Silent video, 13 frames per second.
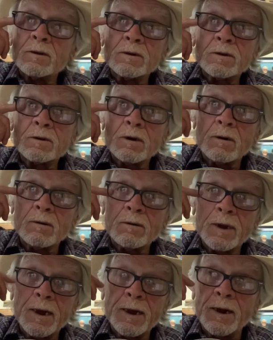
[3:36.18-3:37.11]
so
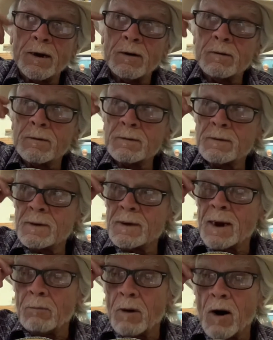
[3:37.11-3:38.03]

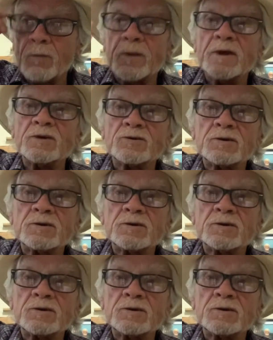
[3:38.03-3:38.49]
I bought this